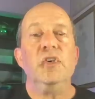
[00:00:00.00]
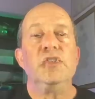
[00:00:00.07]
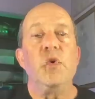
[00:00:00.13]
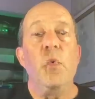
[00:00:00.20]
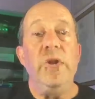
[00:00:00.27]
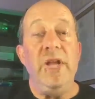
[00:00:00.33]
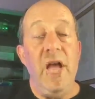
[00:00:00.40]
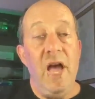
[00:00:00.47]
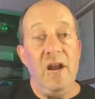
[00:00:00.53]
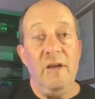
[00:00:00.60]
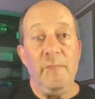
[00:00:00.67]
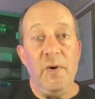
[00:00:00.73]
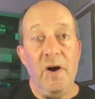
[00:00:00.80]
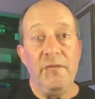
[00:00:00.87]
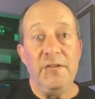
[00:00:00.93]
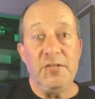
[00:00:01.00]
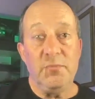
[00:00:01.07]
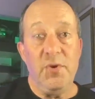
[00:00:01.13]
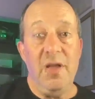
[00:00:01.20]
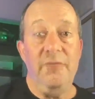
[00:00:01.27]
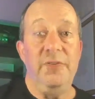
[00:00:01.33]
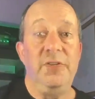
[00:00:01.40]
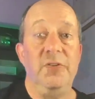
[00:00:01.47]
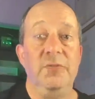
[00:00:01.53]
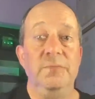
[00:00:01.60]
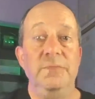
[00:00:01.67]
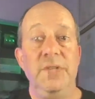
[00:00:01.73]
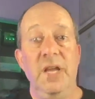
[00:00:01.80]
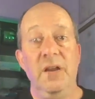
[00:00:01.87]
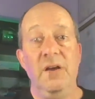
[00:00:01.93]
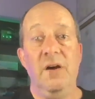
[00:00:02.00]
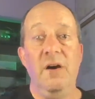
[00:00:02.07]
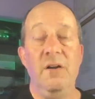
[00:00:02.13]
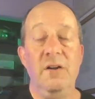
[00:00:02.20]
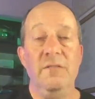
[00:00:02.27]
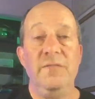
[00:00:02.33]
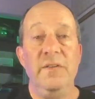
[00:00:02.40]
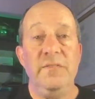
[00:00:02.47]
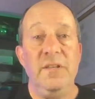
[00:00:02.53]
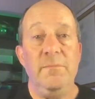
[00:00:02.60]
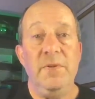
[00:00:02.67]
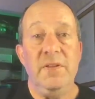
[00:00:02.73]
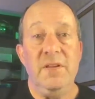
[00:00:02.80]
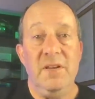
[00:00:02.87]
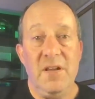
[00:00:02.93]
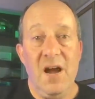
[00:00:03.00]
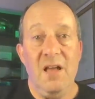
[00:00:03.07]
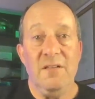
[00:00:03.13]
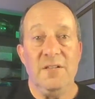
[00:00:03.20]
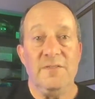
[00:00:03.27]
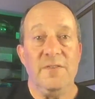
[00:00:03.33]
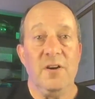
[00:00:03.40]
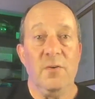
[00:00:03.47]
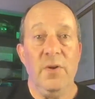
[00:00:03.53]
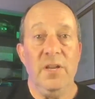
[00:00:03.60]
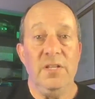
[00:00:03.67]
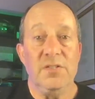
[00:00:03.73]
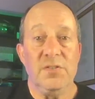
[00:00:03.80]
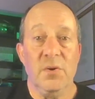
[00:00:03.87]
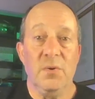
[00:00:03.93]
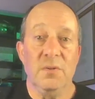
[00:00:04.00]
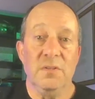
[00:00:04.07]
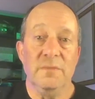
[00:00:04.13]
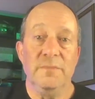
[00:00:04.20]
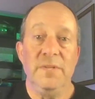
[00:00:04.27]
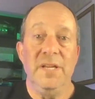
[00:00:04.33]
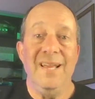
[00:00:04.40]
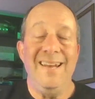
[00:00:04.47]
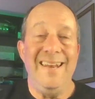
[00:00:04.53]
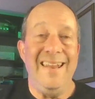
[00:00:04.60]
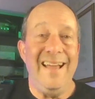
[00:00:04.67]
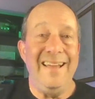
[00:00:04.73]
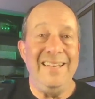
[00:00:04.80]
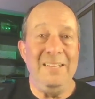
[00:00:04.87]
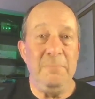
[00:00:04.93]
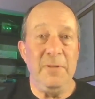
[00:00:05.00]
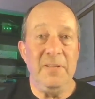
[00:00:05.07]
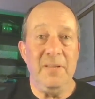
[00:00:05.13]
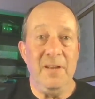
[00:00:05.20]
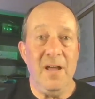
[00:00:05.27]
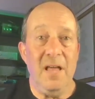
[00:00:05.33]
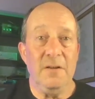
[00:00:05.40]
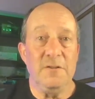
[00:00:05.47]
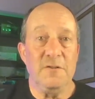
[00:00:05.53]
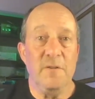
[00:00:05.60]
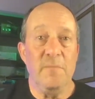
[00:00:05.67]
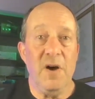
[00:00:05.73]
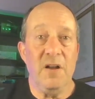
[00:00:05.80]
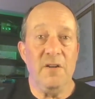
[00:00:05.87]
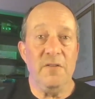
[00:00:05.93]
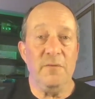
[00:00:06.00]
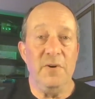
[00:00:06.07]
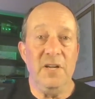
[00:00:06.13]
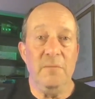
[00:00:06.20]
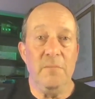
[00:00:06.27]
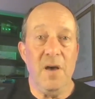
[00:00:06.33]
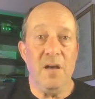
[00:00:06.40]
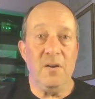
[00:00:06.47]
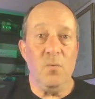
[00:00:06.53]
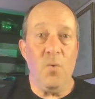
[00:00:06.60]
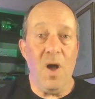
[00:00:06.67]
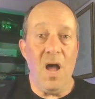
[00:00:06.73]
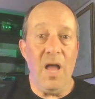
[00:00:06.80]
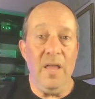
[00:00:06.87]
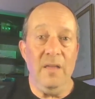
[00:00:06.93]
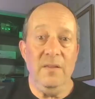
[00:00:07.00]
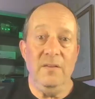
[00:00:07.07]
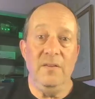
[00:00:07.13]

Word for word: So when you add up all this revenue, you get $150 billion for grid and solar. You get $90 billion for Model 3 and Model Y.